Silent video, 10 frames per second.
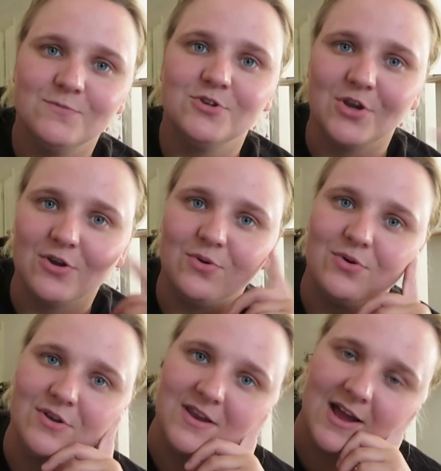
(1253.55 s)
show
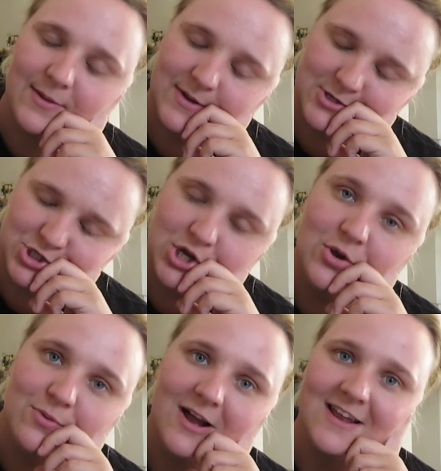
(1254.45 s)
hood, I mean show
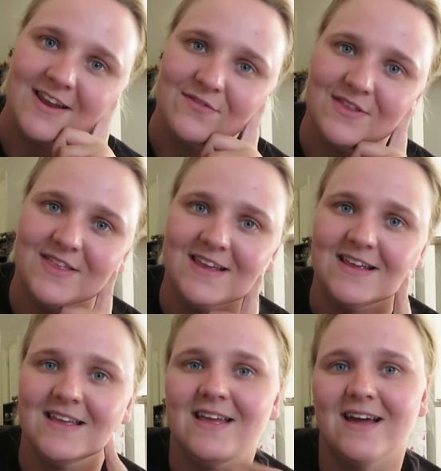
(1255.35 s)
rug and
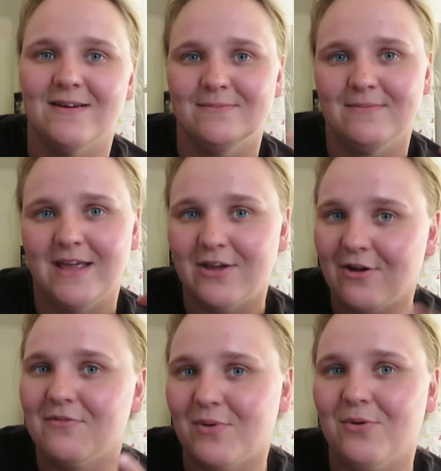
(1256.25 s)
everything. Um, it
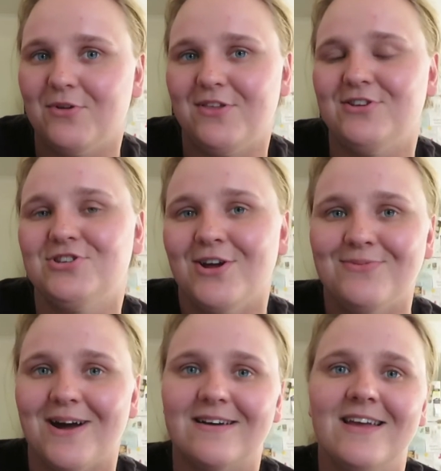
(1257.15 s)
goes well with his show
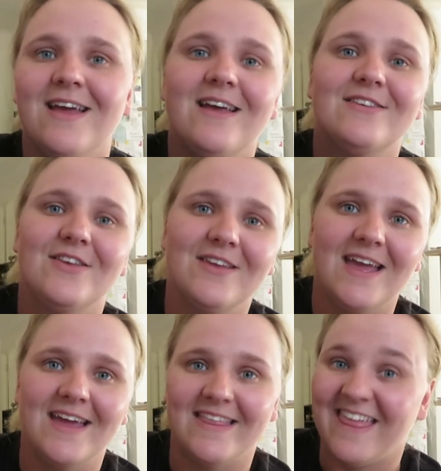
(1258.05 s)
rug. So
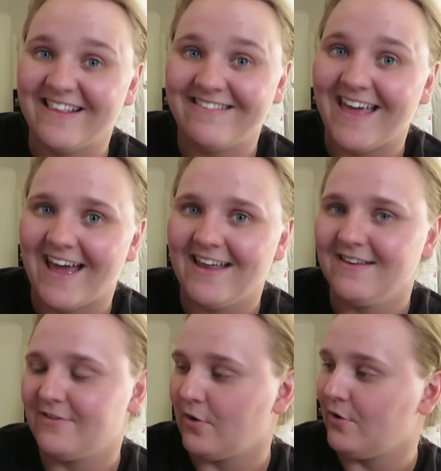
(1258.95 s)
yeah, that's
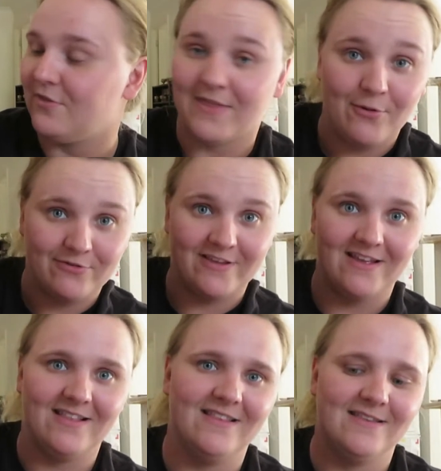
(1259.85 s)
that. So that was
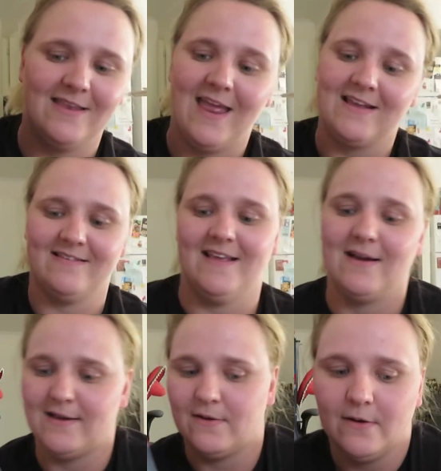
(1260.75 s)
the next thing
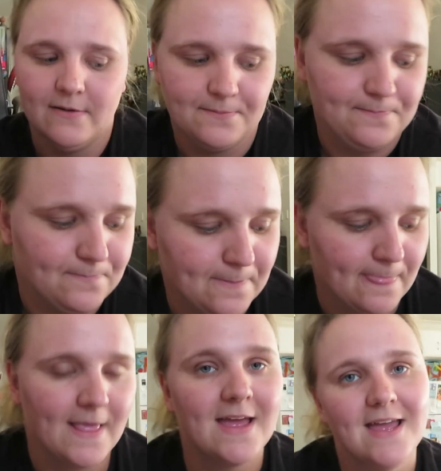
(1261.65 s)
I got.
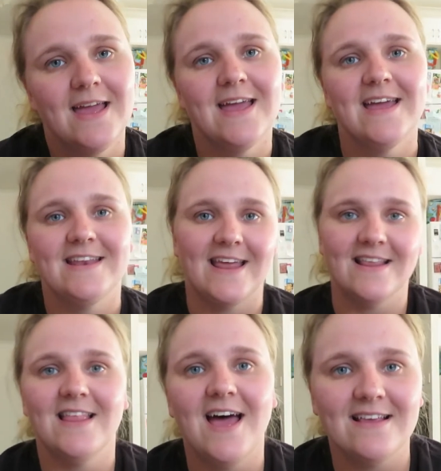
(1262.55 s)

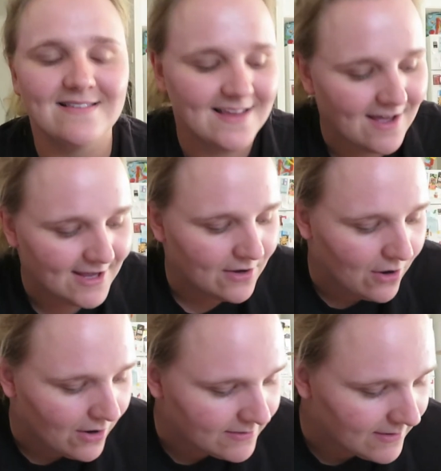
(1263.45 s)
Now the last thing I
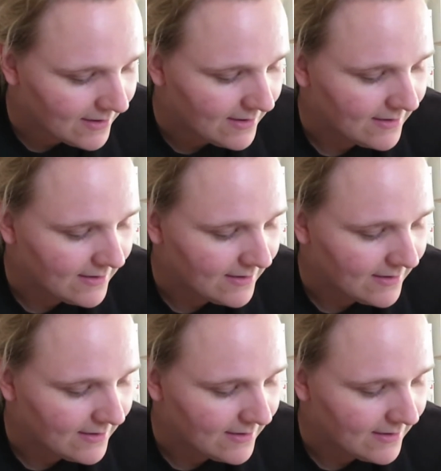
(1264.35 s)
got